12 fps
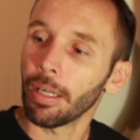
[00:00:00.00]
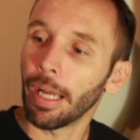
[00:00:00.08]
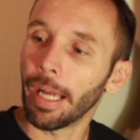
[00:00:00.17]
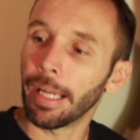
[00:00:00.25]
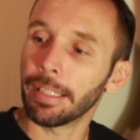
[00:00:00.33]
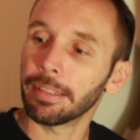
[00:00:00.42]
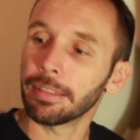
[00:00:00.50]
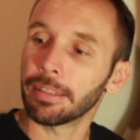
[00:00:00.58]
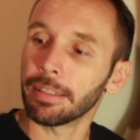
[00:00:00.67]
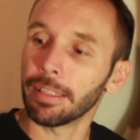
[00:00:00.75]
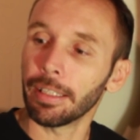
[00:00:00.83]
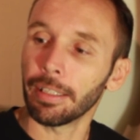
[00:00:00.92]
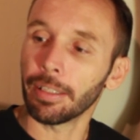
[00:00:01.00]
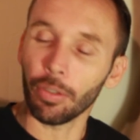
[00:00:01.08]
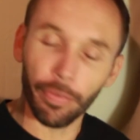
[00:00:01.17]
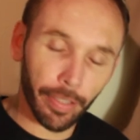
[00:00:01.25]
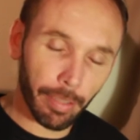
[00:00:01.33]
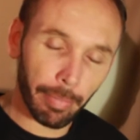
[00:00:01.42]
And the
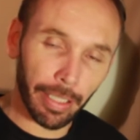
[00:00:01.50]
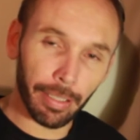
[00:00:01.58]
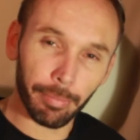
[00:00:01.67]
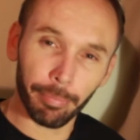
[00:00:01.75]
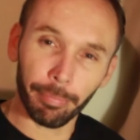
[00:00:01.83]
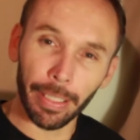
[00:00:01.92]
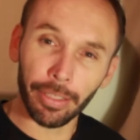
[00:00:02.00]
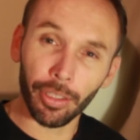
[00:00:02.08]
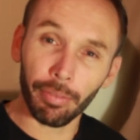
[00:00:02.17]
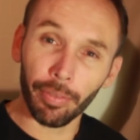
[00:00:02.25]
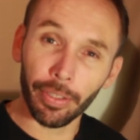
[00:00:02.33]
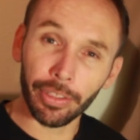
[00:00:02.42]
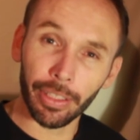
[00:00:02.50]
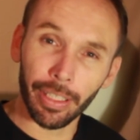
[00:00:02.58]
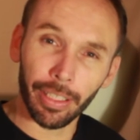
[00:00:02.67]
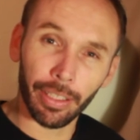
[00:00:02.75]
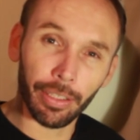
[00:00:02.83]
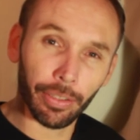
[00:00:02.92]
good thing about the Mega Drive version,
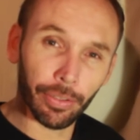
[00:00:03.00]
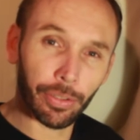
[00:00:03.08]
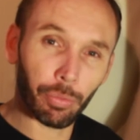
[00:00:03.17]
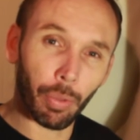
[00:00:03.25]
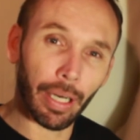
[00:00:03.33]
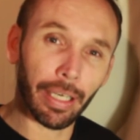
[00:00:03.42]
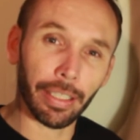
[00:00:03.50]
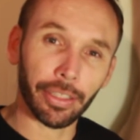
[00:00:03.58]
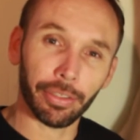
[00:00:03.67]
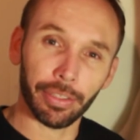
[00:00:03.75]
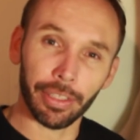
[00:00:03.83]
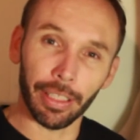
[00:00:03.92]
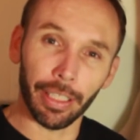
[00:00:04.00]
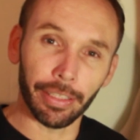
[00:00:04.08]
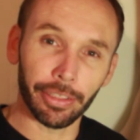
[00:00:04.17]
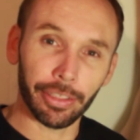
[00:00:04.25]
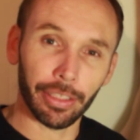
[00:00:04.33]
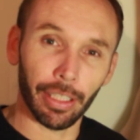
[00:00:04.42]
it includes one extra
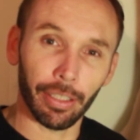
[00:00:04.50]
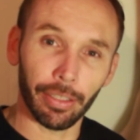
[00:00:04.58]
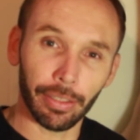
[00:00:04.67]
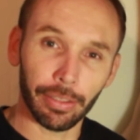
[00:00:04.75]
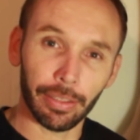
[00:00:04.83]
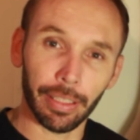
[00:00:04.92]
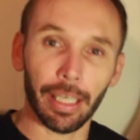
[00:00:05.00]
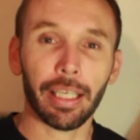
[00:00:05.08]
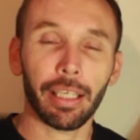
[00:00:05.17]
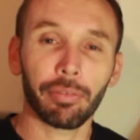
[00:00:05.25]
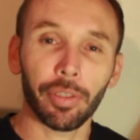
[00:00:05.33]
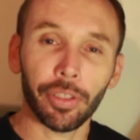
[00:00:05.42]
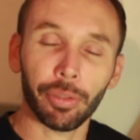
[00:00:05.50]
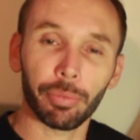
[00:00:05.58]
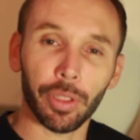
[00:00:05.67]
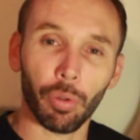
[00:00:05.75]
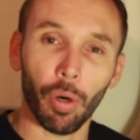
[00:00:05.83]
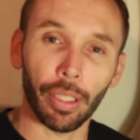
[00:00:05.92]
stage. So the arcade version
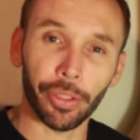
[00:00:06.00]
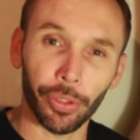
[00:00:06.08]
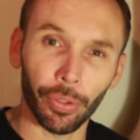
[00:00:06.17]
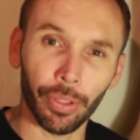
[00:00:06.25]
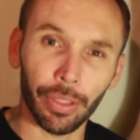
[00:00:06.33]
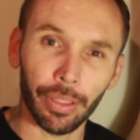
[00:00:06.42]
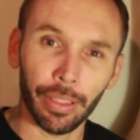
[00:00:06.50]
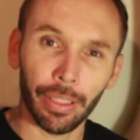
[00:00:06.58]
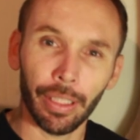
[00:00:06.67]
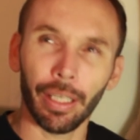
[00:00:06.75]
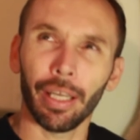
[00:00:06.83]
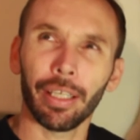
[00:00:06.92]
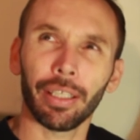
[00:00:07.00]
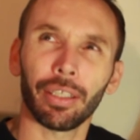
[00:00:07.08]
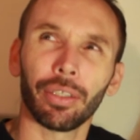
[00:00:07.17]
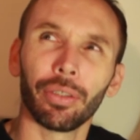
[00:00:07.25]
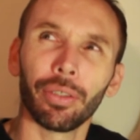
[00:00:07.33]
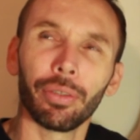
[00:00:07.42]
was quite short, only
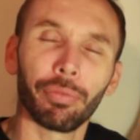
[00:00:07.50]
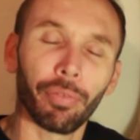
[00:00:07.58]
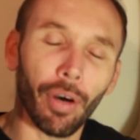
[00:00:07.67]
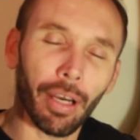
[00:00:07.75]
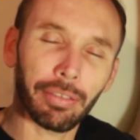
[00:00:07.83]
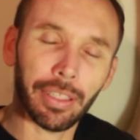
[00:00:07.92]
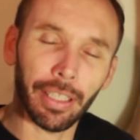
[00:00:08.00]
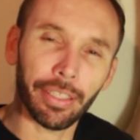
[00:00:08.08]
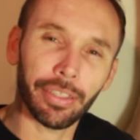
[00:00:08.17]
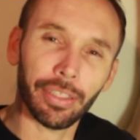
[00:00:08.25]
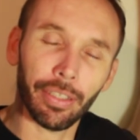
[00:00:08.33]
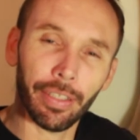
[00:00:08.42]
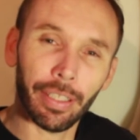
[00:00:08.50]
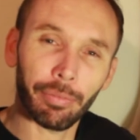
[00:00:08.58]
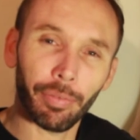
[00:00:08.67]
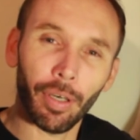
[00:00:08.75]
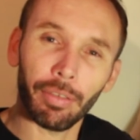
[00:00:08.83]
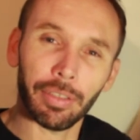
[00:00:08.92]
included 5 stages, I think,
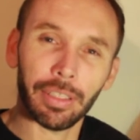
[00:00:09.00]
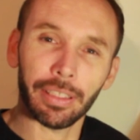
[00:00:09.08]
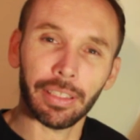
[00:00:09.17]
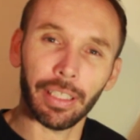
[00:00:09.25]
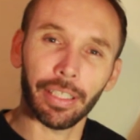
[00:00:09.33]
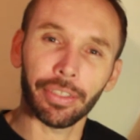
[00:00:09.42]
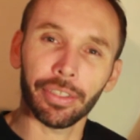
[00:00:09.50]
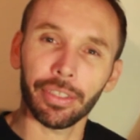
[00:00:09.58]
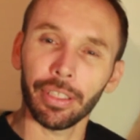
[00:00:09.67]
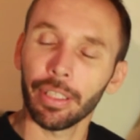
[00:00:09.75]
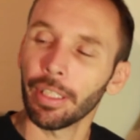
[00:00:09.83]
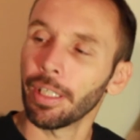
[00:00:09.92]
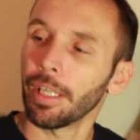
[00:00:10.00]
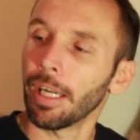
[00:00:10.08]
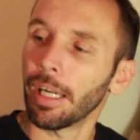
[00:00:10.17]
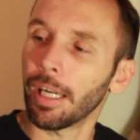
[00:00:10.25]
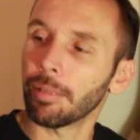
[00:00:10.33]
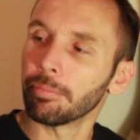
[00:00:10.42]
5 or 6 stages.
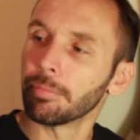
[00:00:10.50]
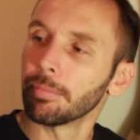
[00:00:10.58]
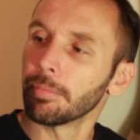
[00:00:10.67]
But